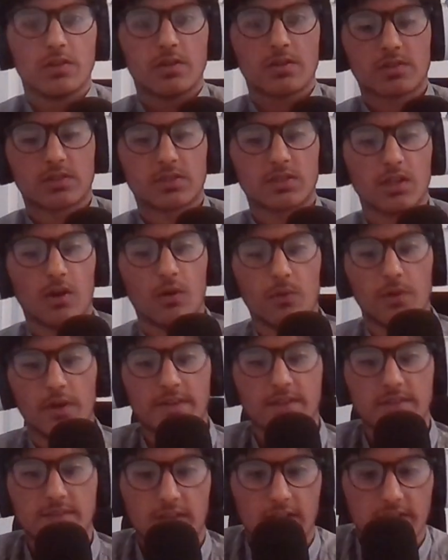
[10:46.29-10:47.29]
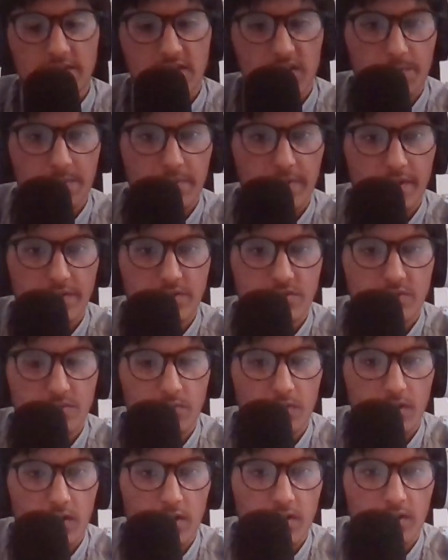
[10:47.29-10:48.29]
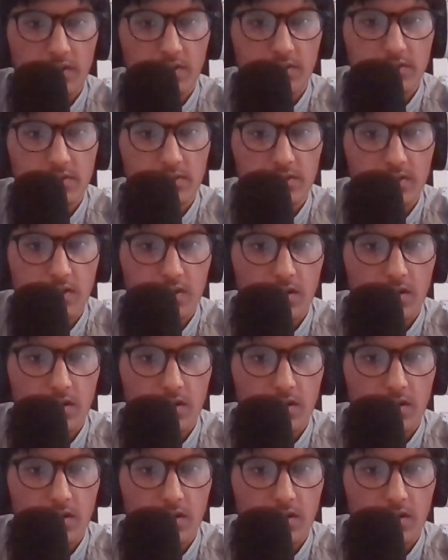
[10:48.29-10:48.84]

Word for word: So it doesn't actually appear to work.